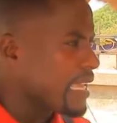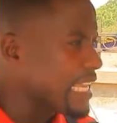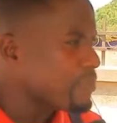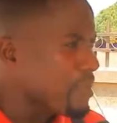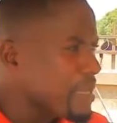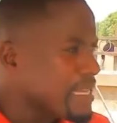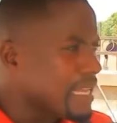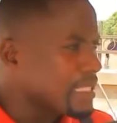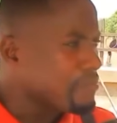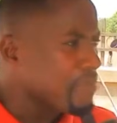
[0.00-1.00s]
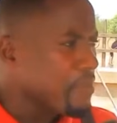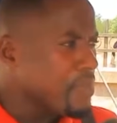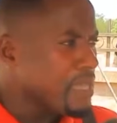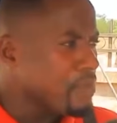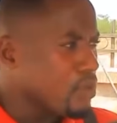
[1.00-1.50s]
It may be that
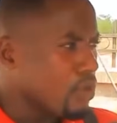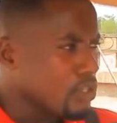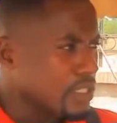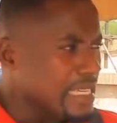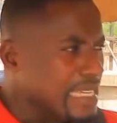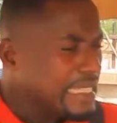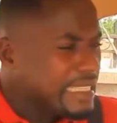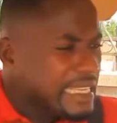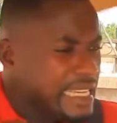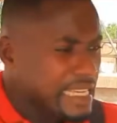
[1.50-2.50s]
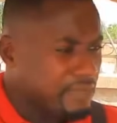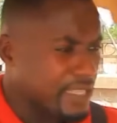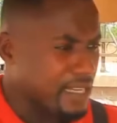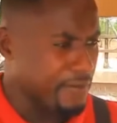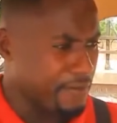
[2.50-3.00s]
maybe because he see
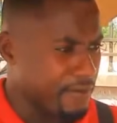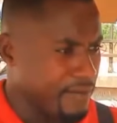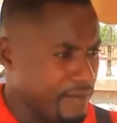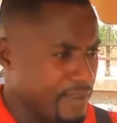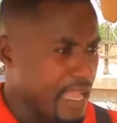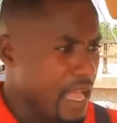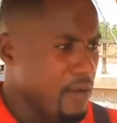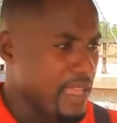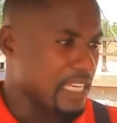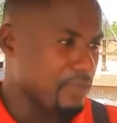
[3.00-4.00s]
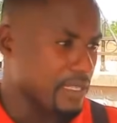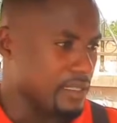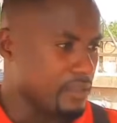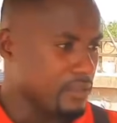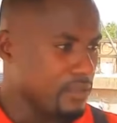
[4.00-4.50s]
himself, how he has
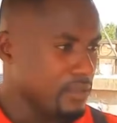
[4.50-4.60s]
been,